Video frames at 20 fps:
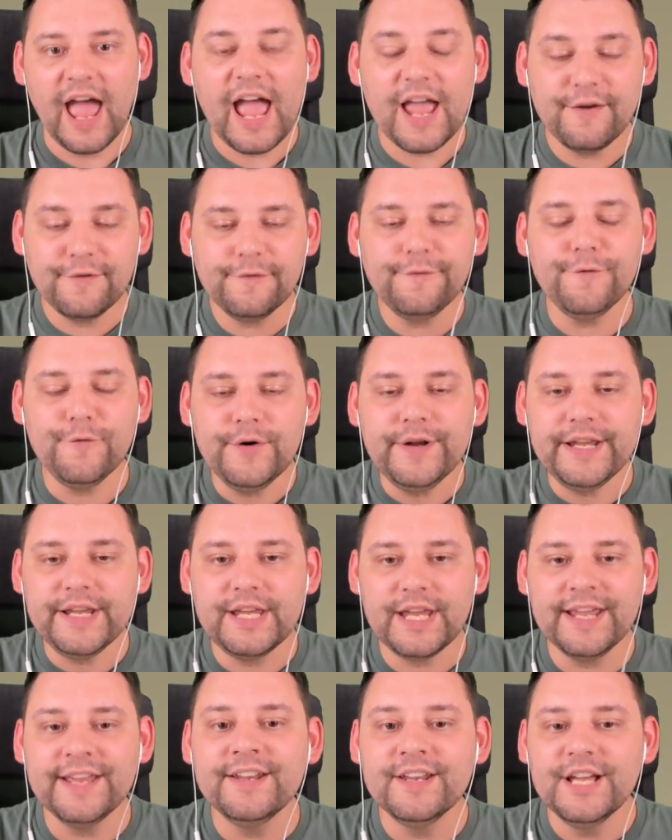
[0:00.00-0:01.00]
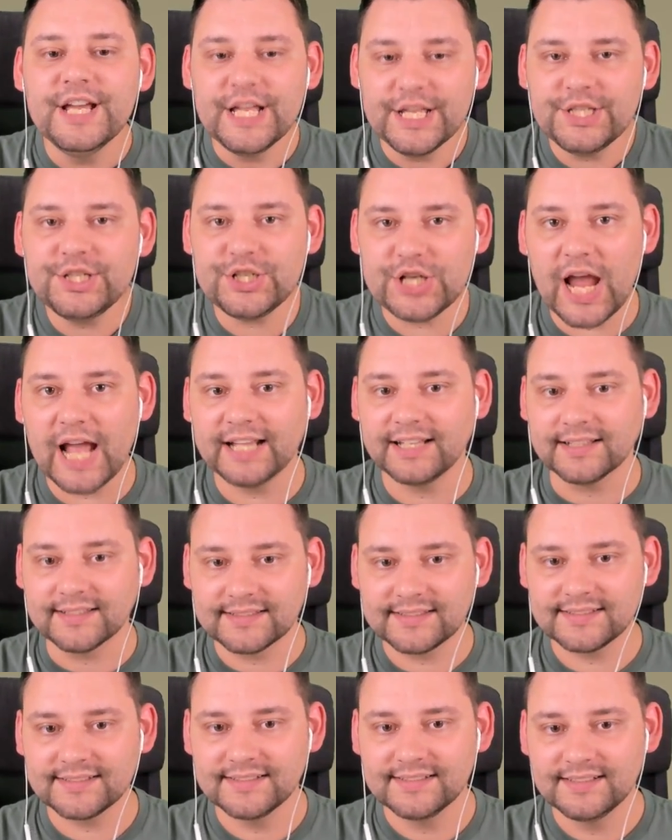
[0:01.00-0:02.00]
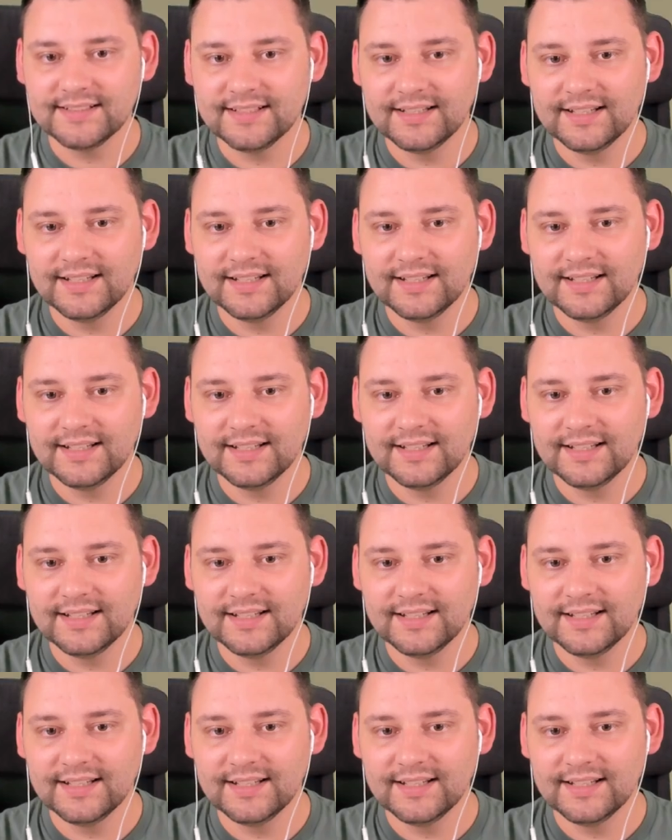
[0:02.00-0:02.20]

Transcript: a freaking chance.